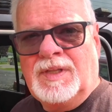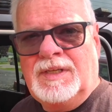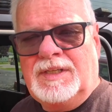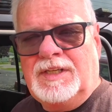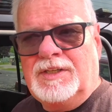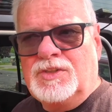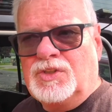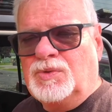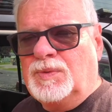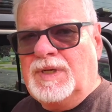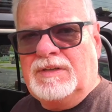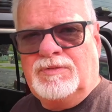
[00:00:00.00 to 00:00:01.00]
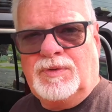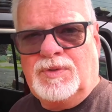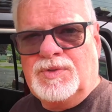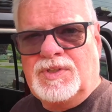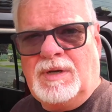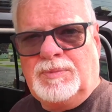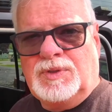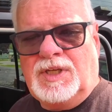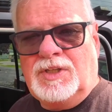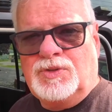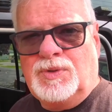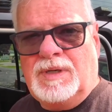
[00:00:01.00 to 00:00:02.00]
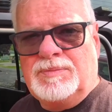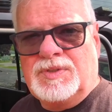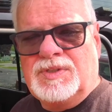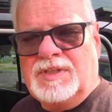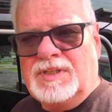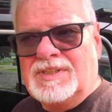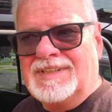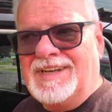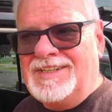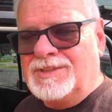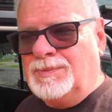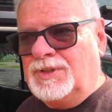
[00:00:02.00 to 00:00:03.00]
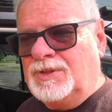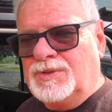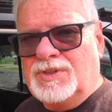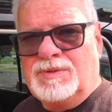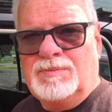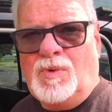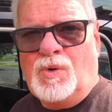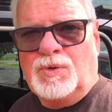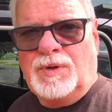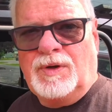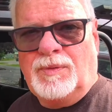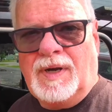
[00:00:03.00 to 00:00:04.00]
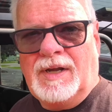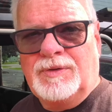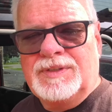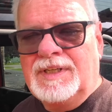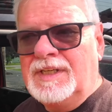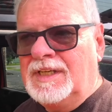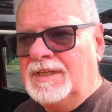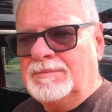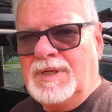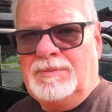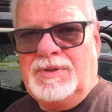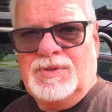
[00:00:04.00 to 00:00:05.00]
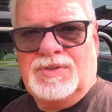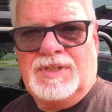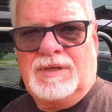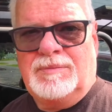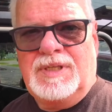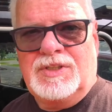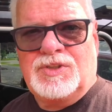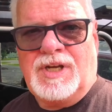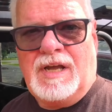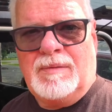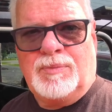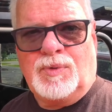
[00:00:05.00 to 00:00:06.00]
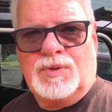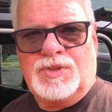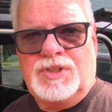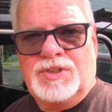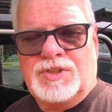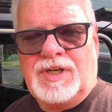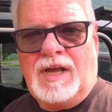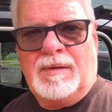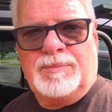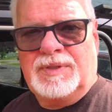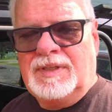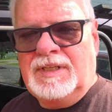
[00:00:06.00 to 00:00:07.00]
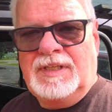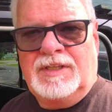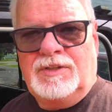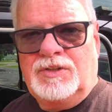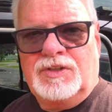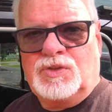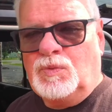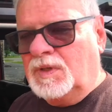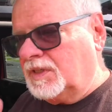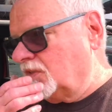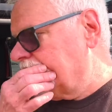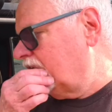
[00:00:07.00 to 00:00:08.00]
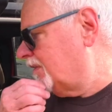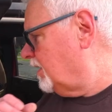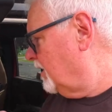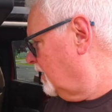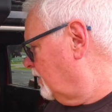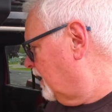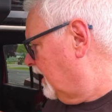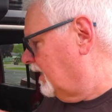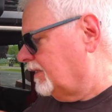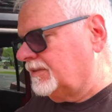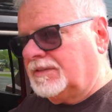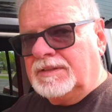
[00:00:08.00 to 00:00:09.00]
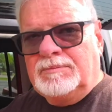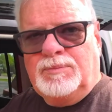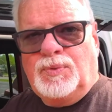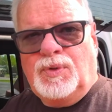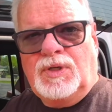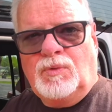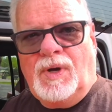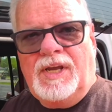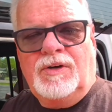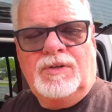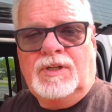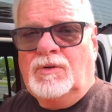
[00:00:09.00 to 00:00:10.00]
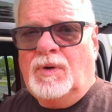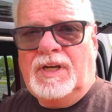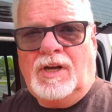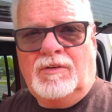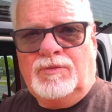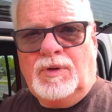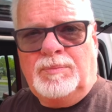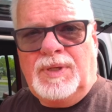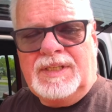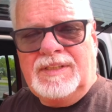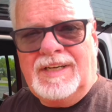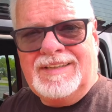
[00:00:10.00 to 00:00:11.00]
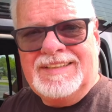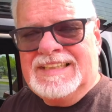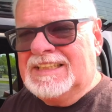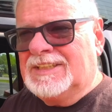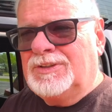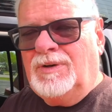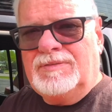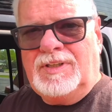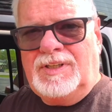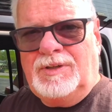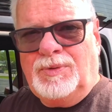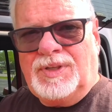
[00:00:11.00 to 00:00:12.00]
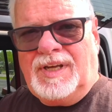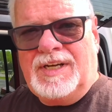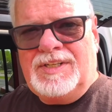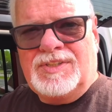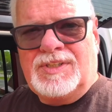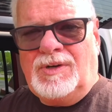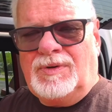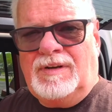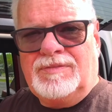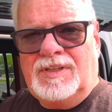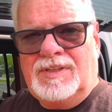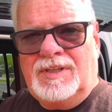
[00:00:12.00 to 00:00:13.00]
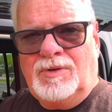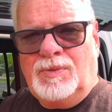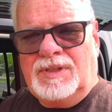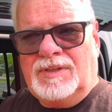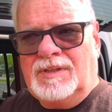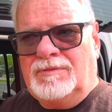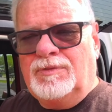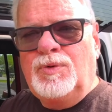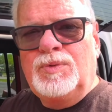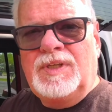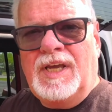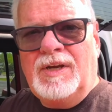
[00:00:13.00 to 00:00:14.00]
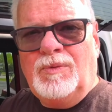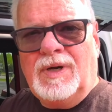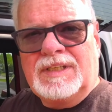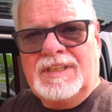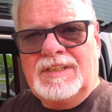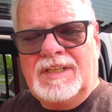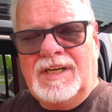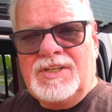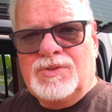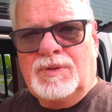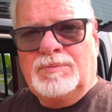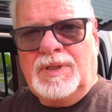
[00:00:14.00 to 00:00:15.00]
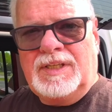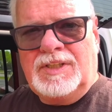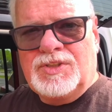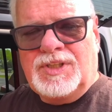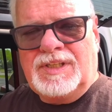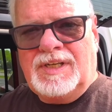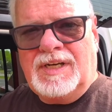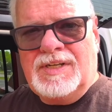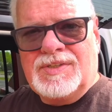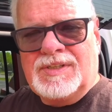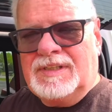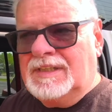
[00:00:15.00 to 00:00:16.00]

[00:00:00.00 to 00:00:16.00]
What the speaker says: It is great for those couple day trips. It's nice when you're just motoring around. Maybe you see a meat shop or a cheese shop. You just want to sit there and put it away, or you're going out for a picnic. Don't have to deal with ice. Don't have to deal with the food getting wet in the ice, replenishing the ice.